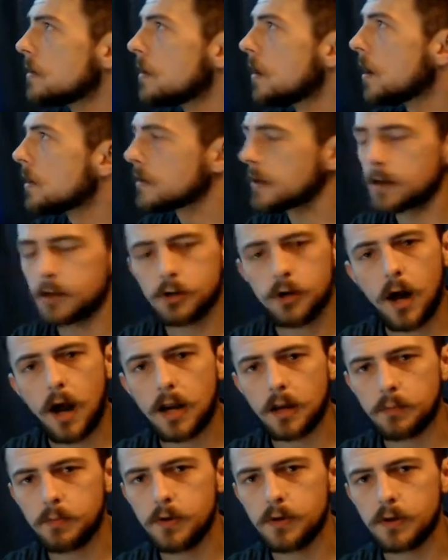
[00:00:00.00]

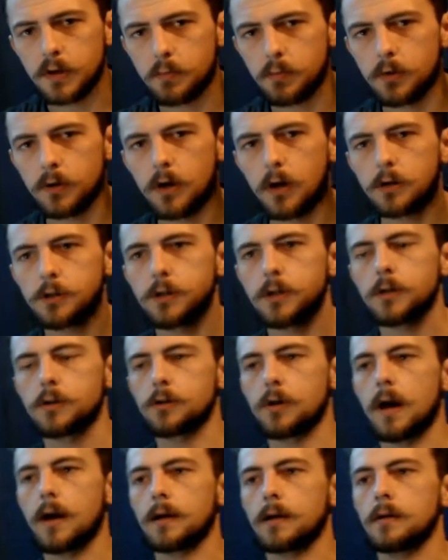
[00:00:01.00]
electronic music production,
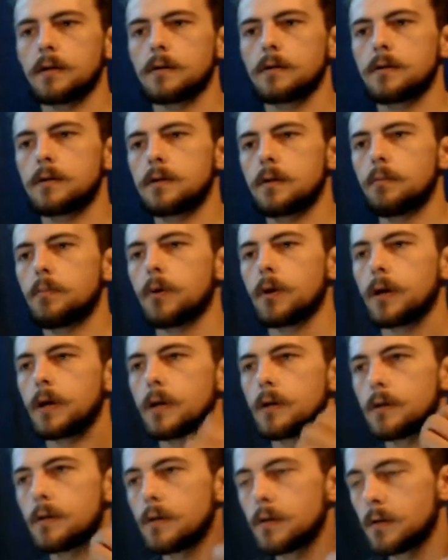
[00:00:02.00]
trying to bring
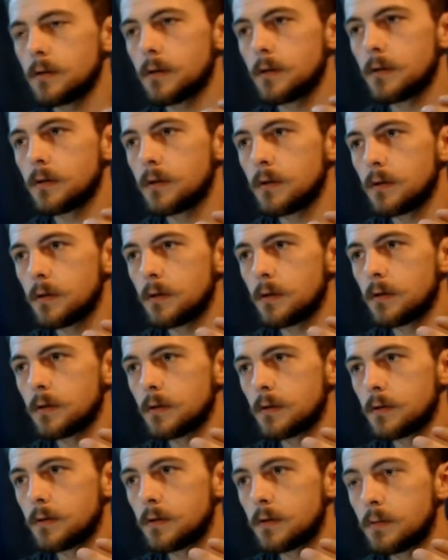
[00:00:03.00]
it
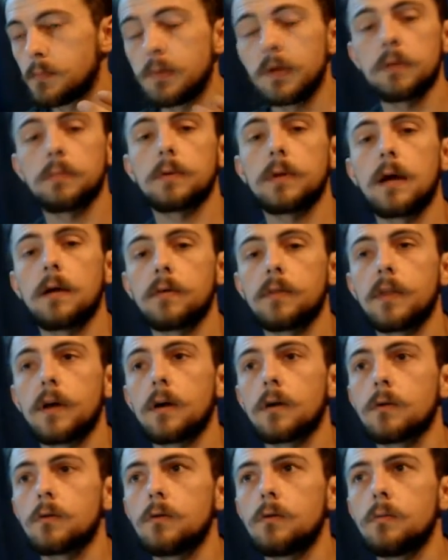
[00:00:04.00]
to people out
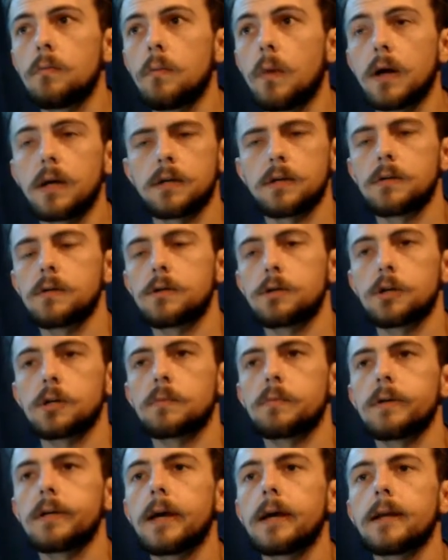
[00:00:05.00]
there who might just
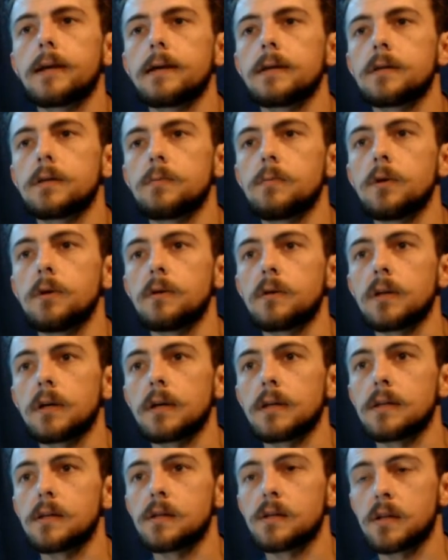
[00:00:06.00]
be getting into music
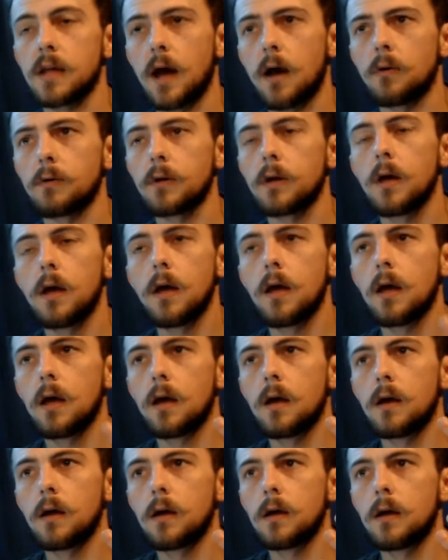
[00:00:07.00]
and sound.
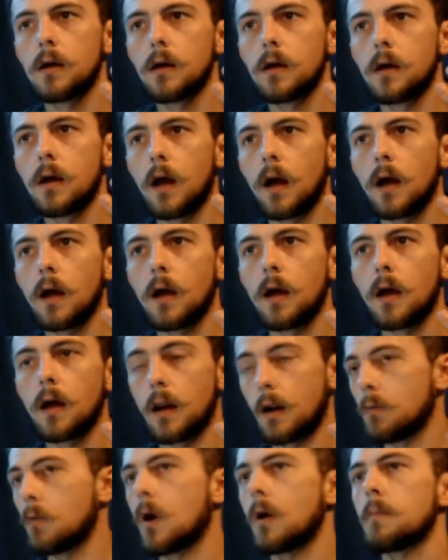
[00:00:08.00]
And
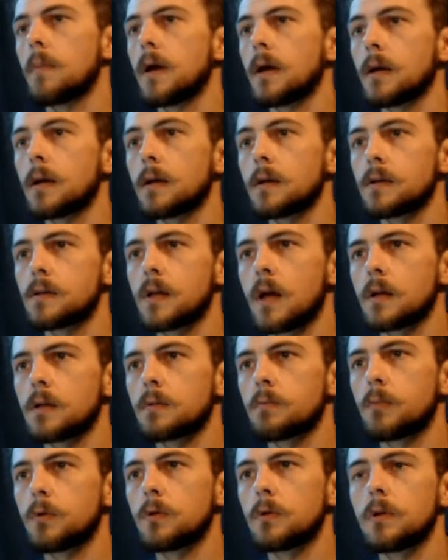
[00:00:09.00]
I want to make it
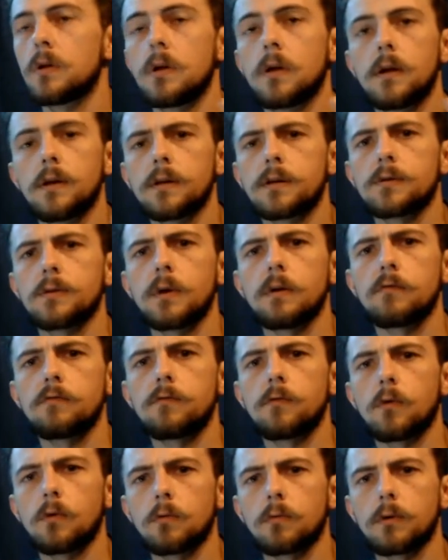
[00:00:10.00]
accessible and
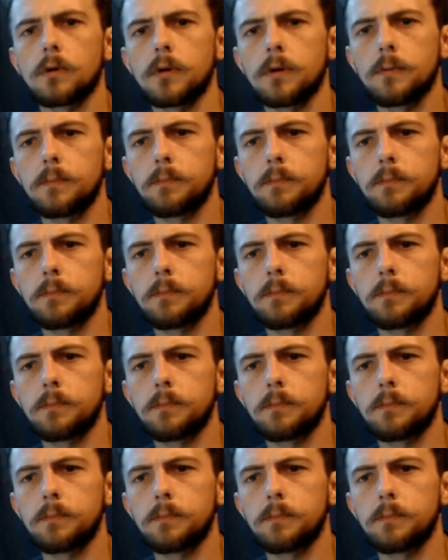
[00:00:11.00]
straightforward.